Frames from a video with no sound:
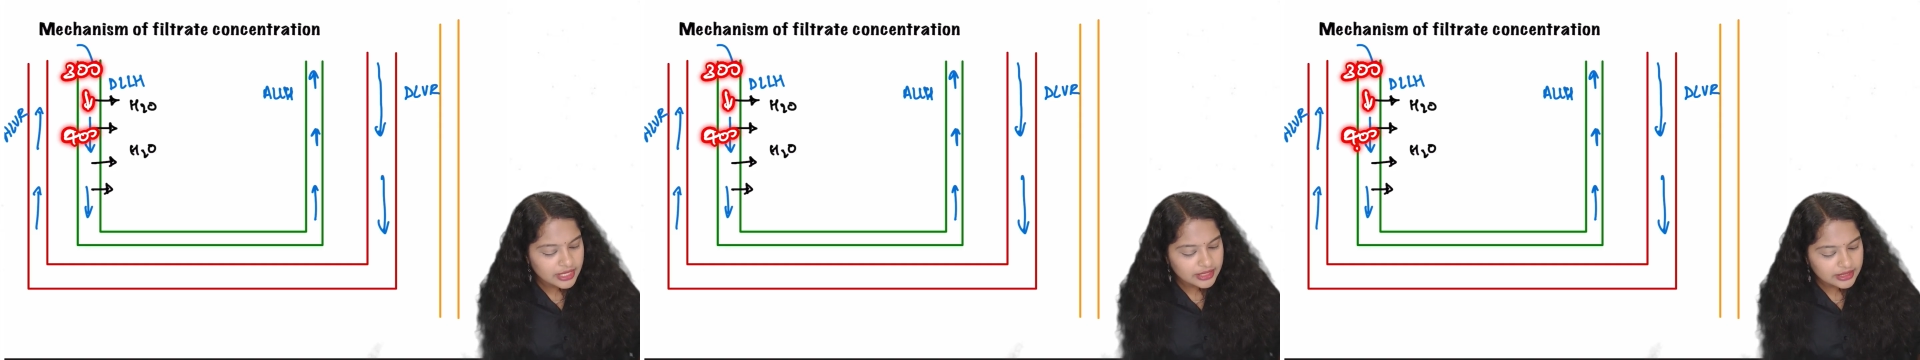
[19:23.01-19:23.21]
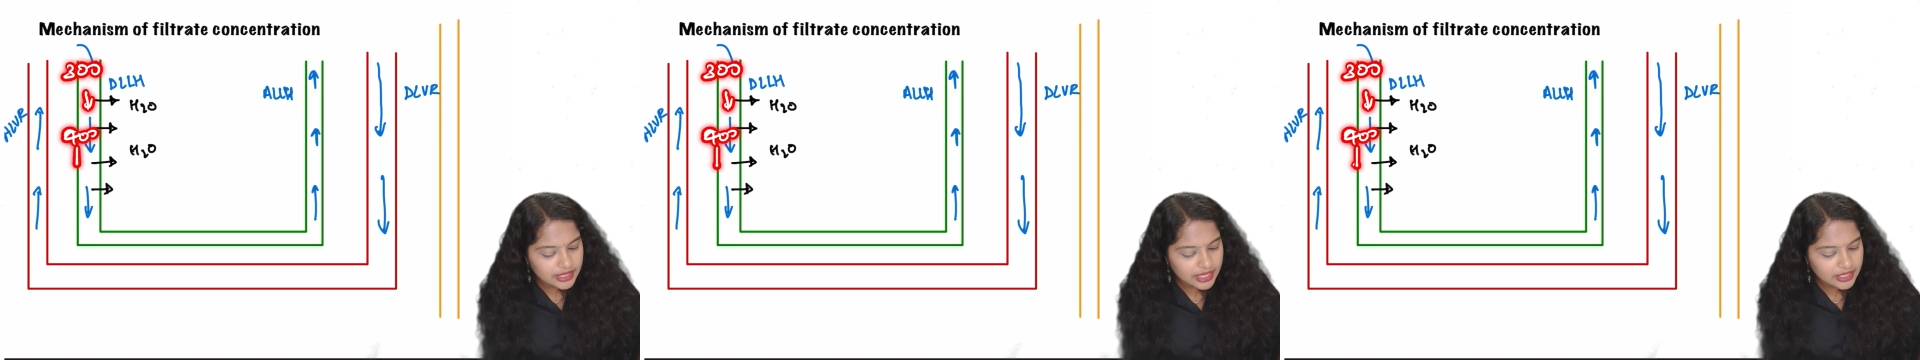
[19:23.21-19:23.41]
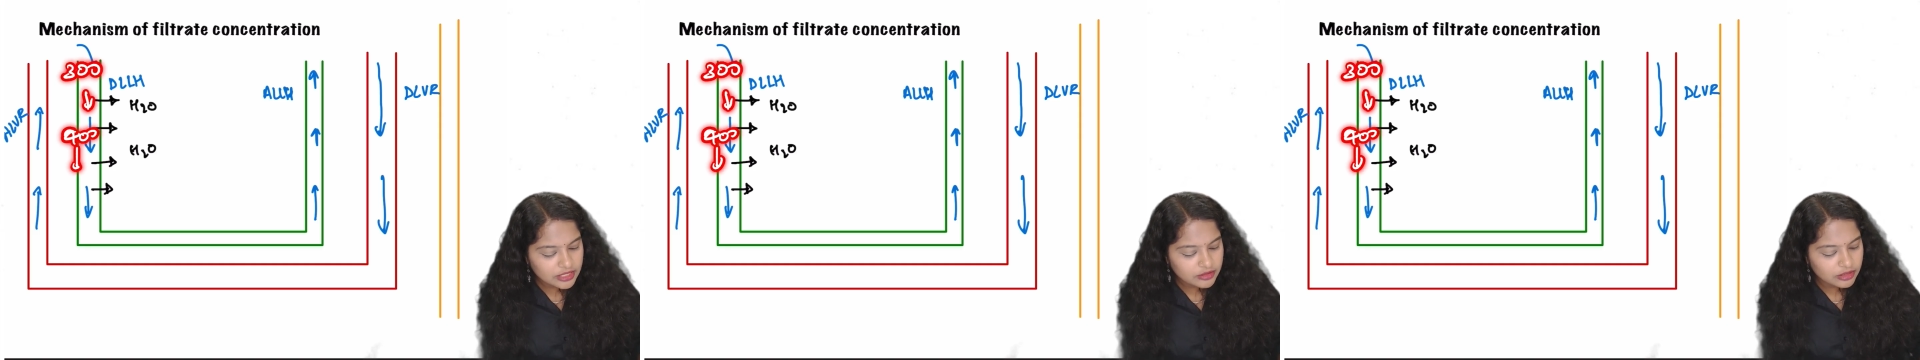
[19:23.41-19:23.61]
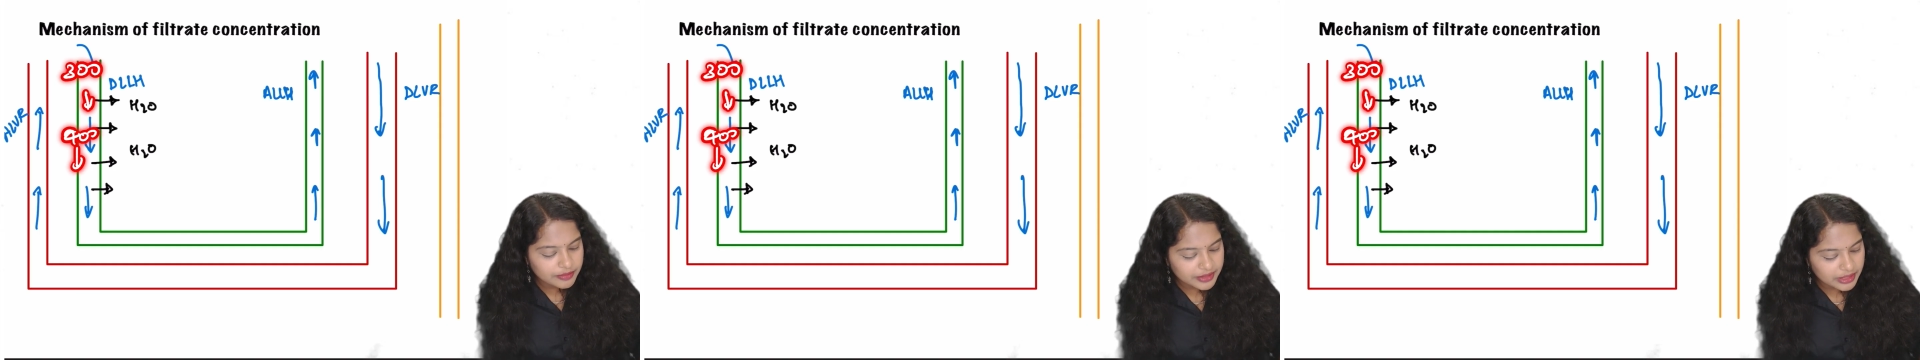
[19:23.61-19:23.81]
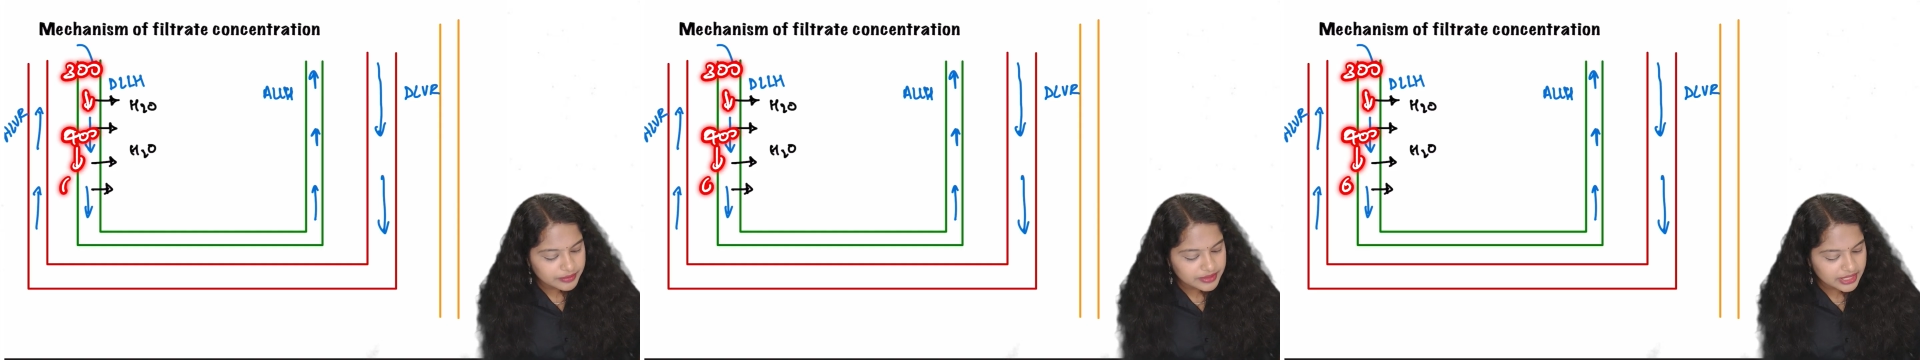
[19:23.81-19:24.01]
then it will
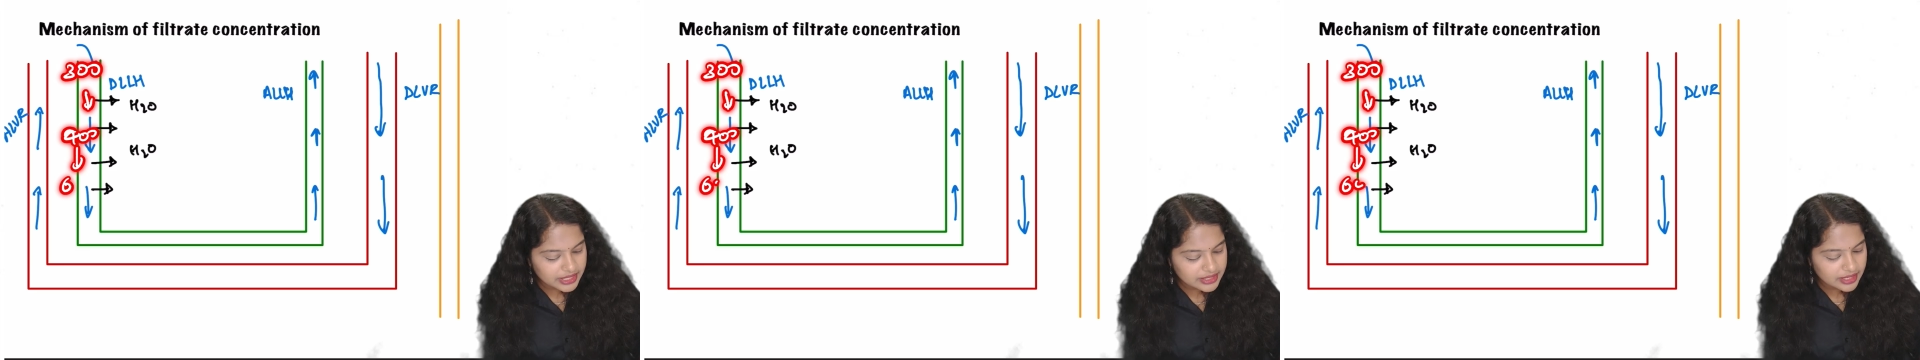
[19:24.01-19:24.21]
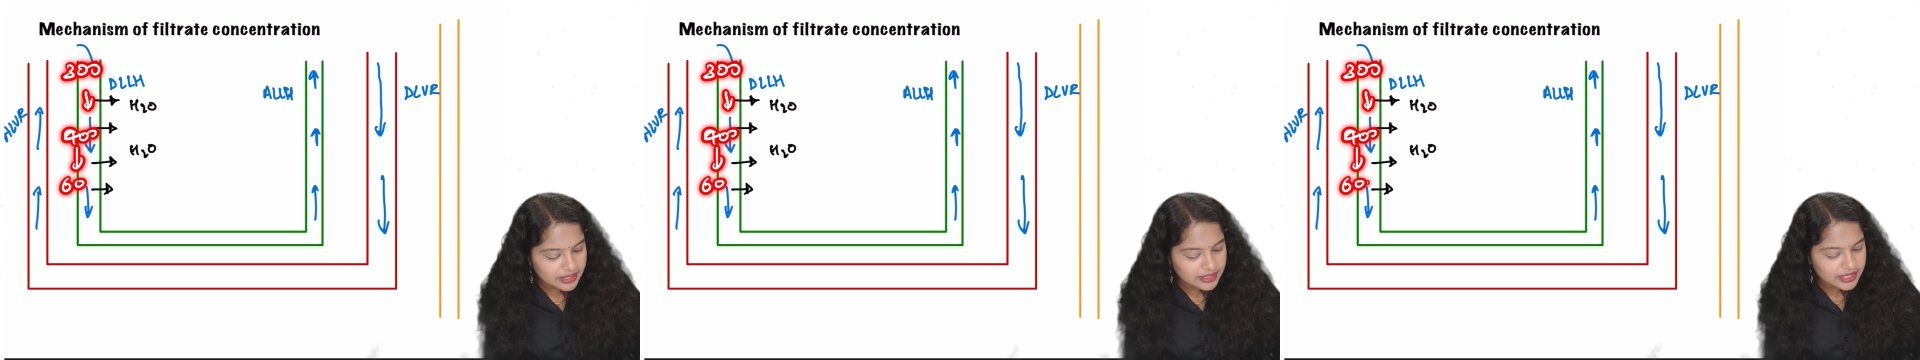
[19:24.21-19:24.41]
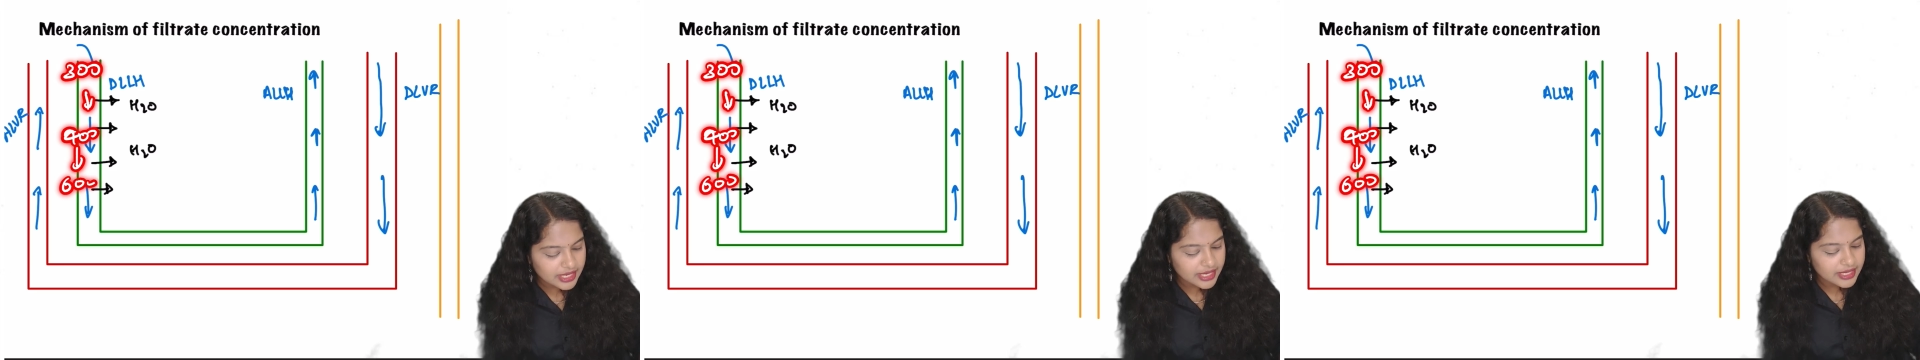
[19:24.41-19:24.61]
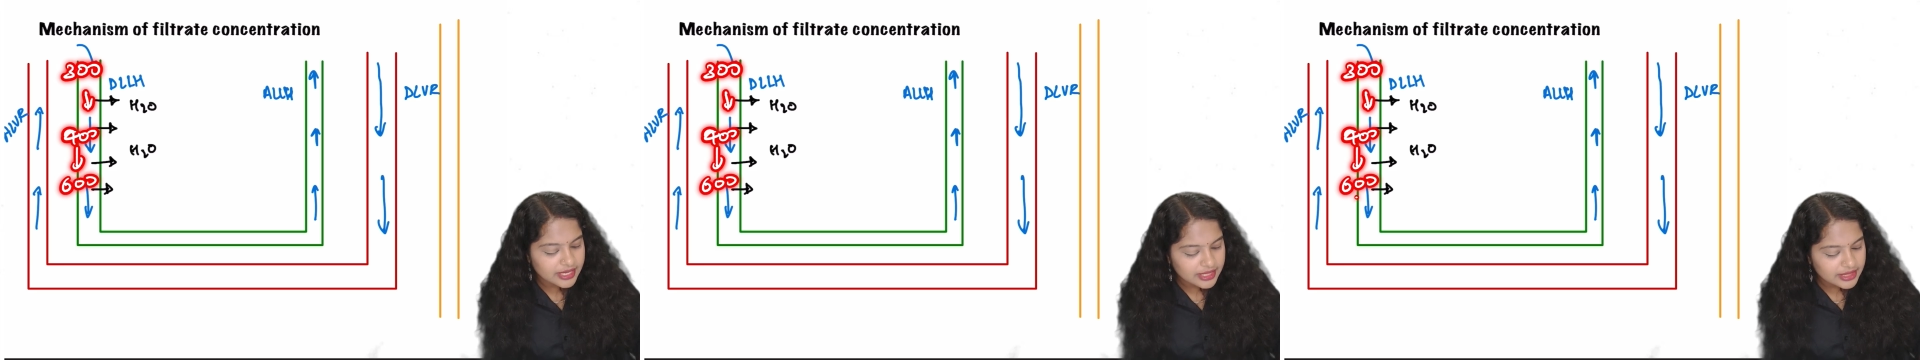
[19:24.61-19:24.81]
become 600,